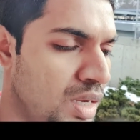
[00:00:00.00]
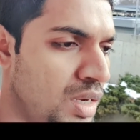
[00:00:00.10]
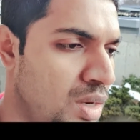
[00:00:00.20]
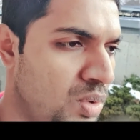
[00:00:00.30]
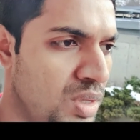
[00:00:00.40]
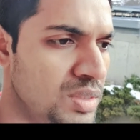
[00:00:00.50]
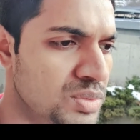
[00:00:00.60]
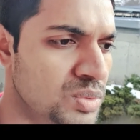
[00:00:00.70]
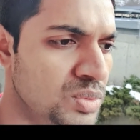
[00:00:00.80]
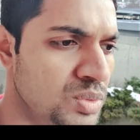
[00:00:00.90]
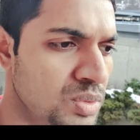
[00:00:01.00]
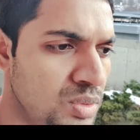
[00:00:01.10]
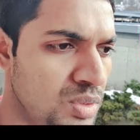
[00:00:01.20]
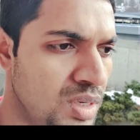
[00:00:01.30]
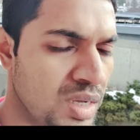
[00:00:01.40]
Okay,
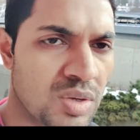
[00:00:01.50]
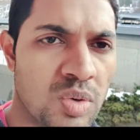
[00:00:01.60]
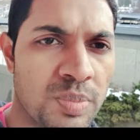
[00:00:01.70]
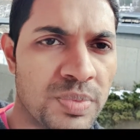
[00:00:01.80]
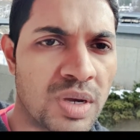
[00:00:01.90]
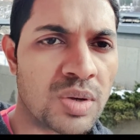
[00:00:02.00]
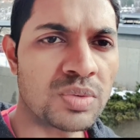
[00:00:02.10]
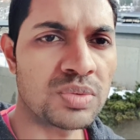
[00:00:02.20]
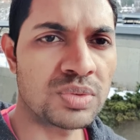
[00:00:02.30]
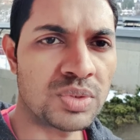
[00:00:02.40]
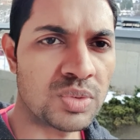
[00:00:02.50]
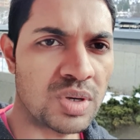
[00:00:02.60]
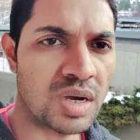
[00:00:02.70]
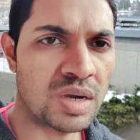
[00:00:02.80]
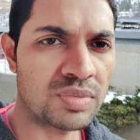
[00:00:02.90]
so I hope now you
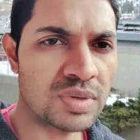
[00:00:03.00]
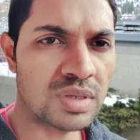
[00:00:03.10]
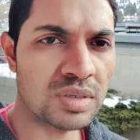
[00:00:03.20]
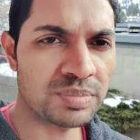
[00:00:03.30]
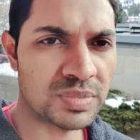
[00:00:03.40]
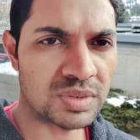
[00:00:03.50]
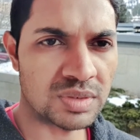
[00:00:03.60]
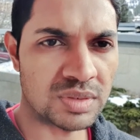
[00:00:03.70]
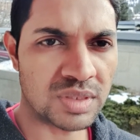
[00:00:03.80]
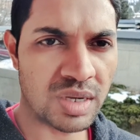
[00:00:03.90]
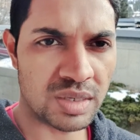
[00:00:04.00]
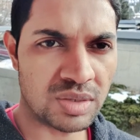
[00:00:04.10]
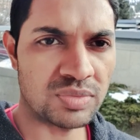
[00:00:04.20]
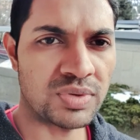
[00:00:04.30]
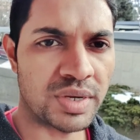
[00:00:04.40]
have a
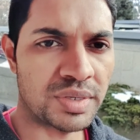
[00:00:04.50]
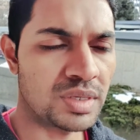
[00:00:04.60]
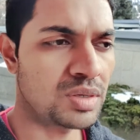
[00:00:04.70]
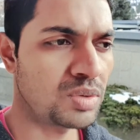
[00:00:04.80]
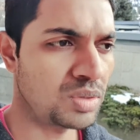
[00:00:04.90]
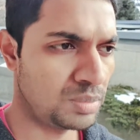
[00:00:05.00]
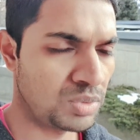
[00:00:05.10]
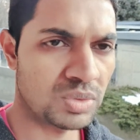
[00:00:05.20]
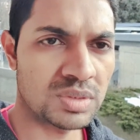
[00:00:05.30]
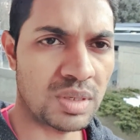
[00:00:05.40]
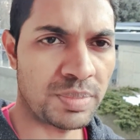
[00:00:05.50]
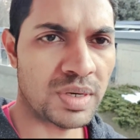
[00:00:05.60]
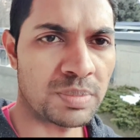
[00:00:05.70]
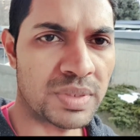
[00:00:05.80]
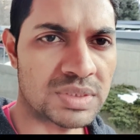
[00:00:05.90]
kind of idea on both
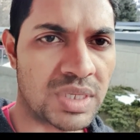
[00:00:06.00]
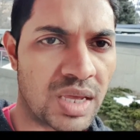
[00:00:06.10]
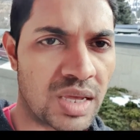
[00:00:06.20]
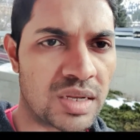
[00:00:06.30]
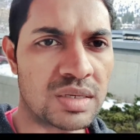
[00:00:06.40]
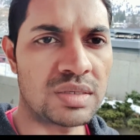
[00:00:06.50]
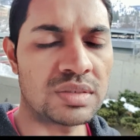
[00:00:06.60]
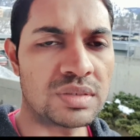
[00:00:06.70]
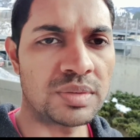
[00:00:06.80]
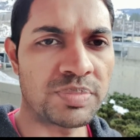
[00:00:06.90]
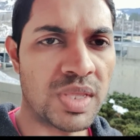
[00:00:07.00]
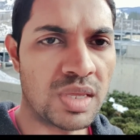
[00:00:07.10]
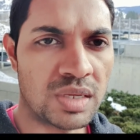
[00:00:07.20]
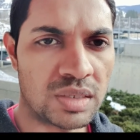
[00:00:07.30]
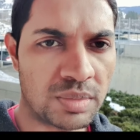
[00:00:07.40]
apartments and
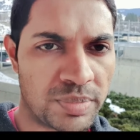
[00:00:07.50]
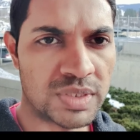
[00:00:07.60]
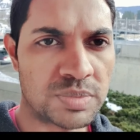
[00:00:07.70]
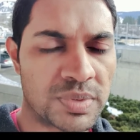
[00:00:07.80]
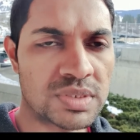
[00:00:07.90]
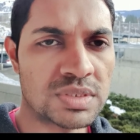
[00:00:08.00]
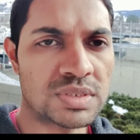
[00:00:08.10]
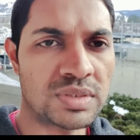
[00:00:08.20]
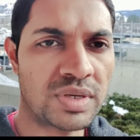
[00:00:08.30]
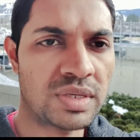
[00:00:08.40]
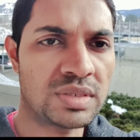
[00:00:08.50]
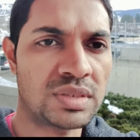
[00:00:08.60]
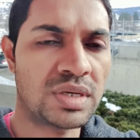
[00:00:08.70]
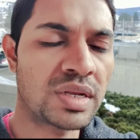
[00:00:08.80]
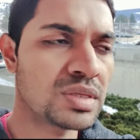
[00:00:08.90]
basements, right?
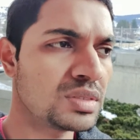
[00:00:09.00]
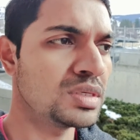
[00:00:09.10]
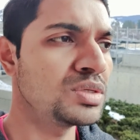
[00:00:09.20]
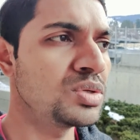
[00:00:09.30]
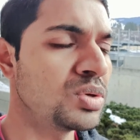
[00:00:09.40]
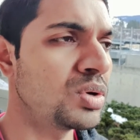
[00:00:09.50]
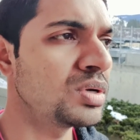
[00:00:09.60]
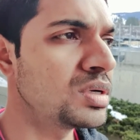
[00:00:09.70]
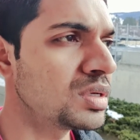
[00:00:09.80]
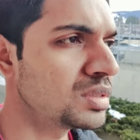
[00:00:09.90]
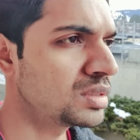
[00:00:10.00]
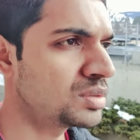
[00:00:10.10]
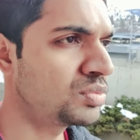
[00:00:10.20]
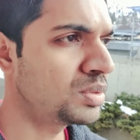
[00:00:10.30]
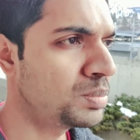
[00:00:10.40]
Another thing to note
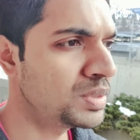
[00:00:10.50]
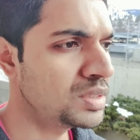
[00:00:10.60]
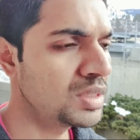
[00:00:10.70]
would be